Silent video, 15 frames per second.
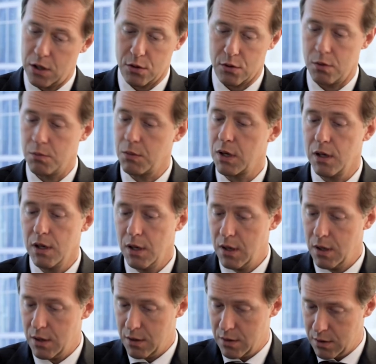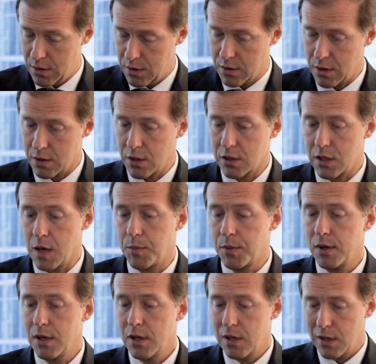we had on the initial stage, and I
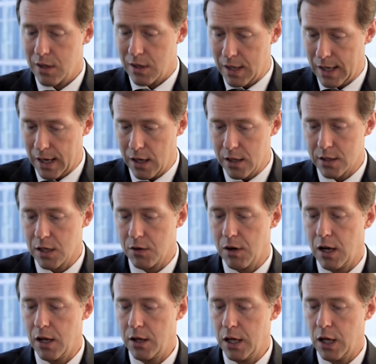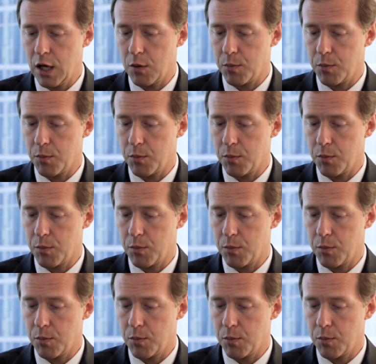do think that we